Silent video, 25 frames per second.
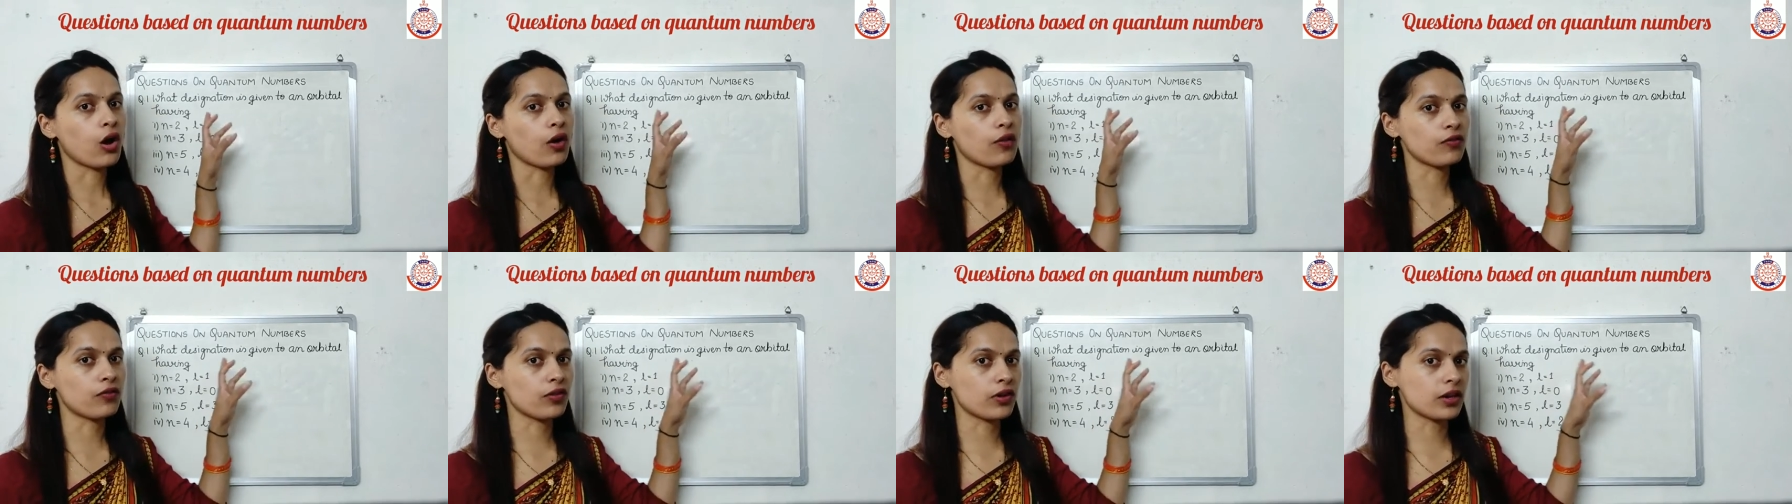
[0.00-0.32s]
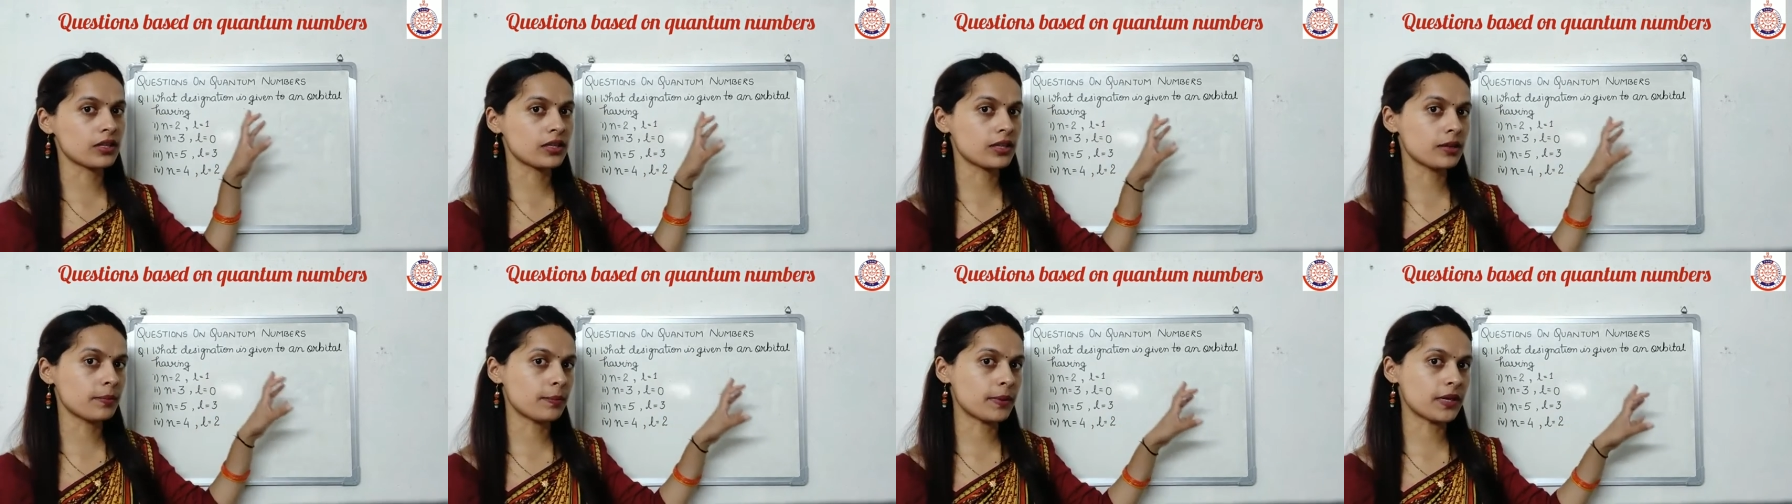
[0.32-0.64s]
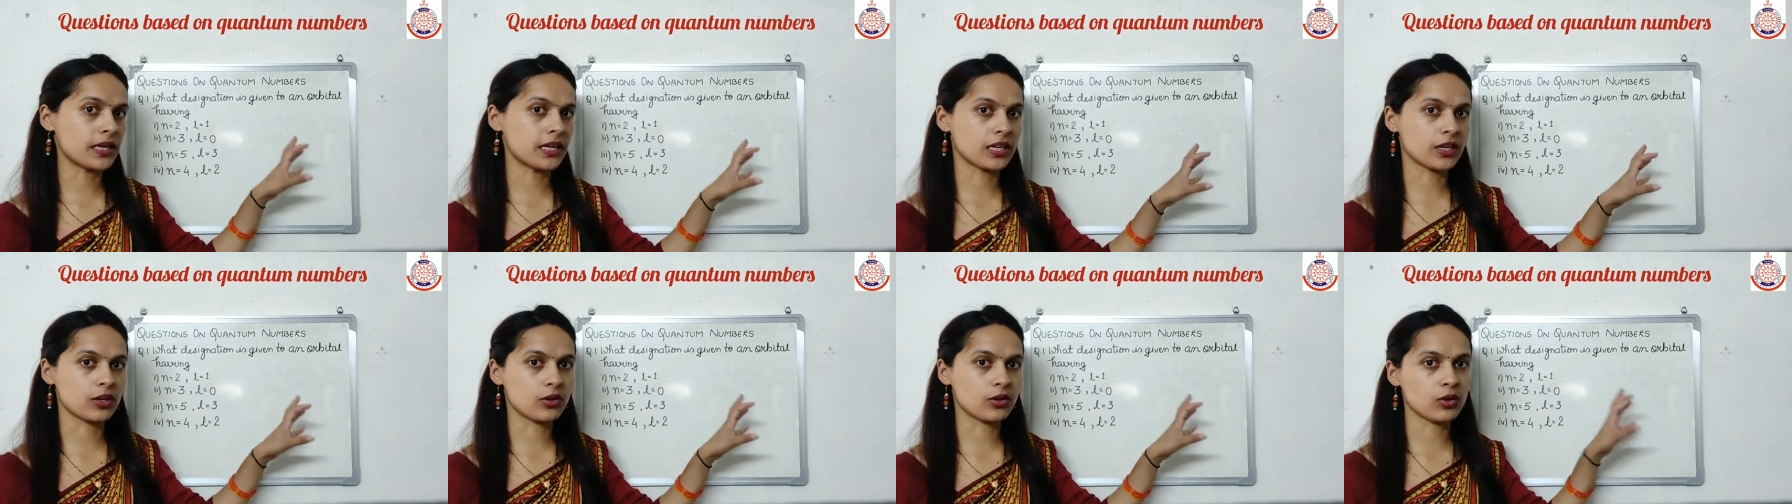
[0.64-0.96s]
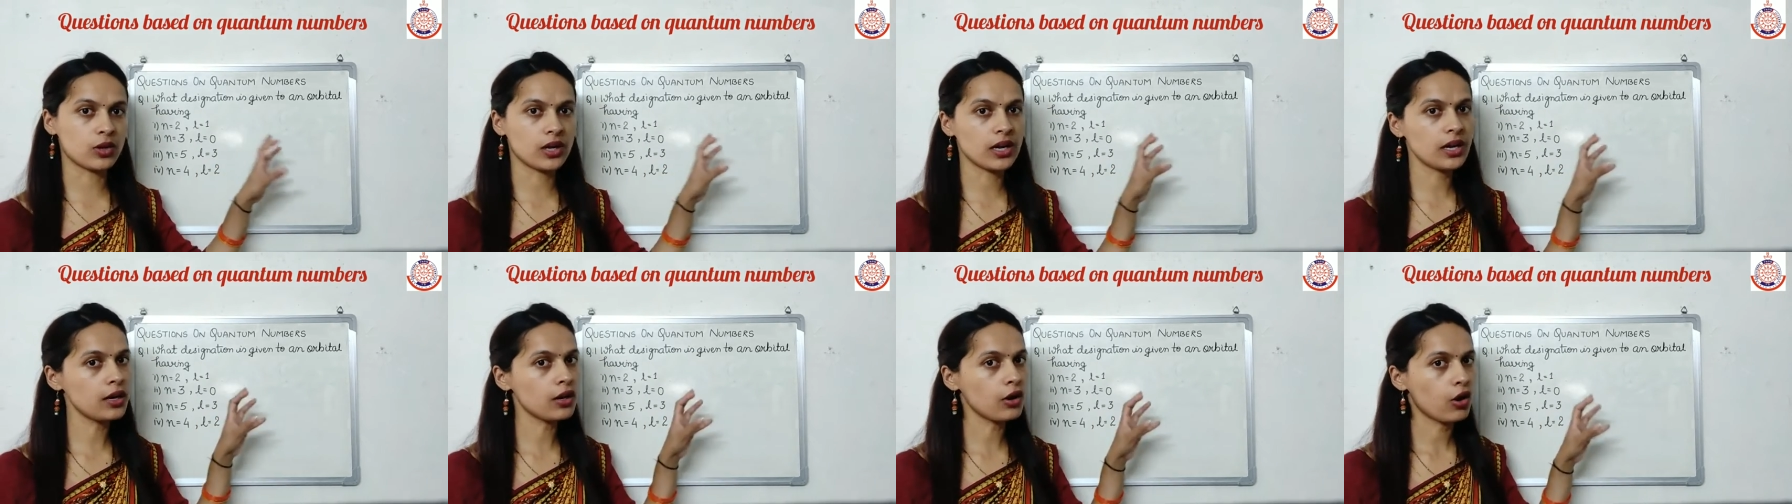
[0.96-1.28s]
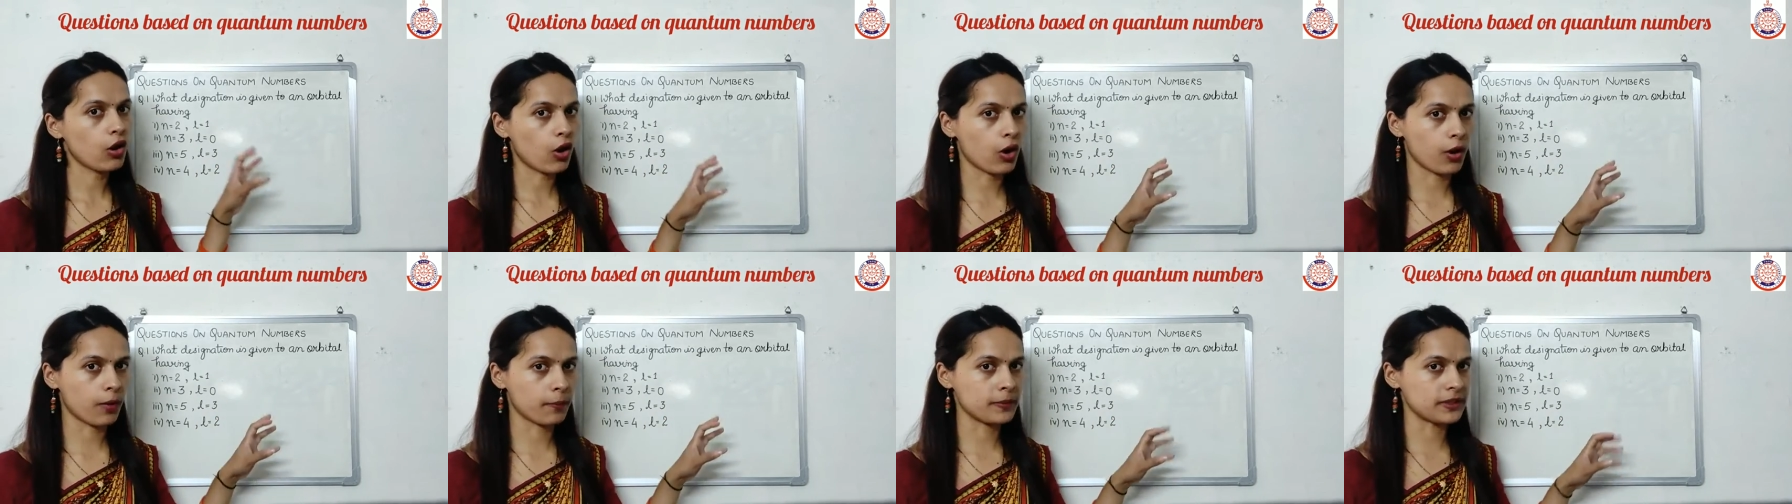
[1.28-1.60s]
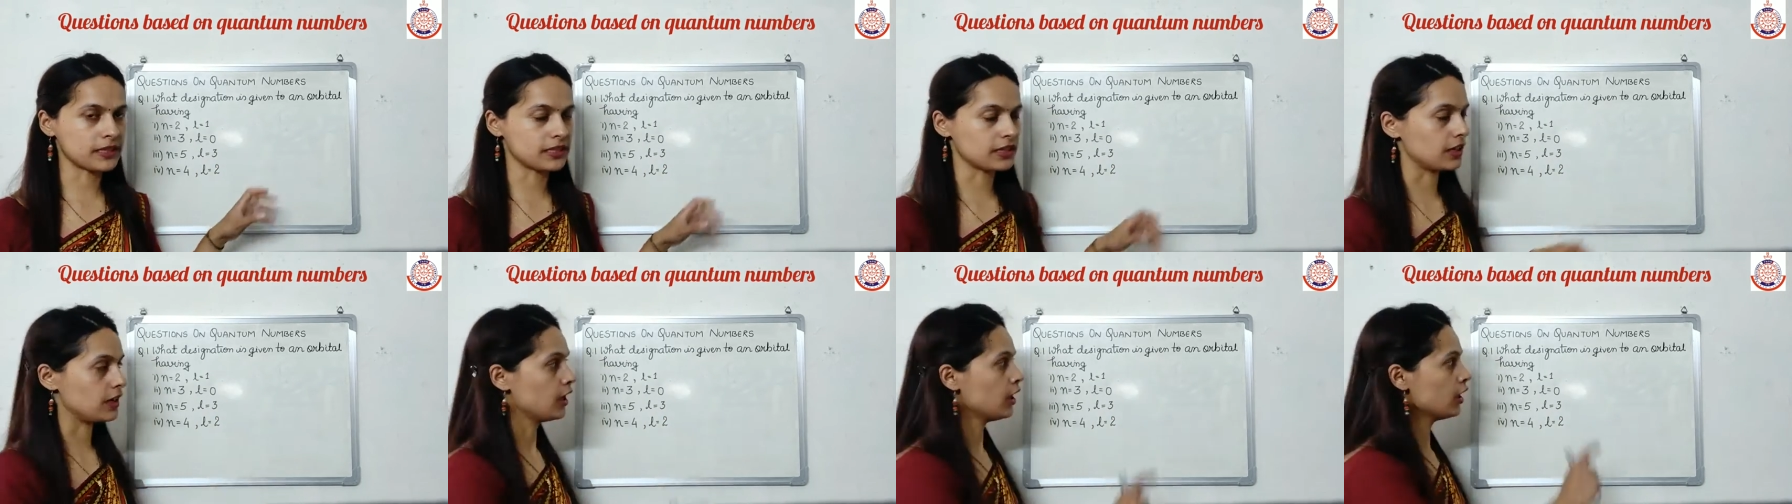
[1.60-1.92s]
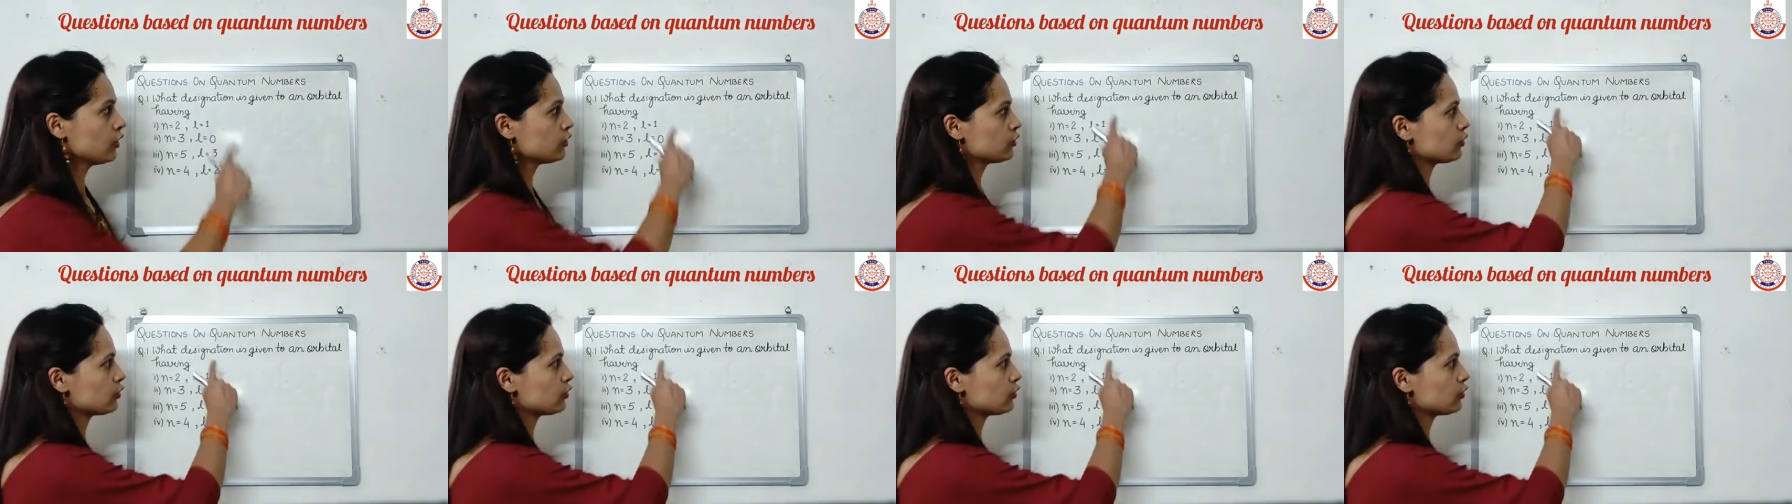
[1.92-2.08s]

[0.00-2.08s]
of the particular orbital.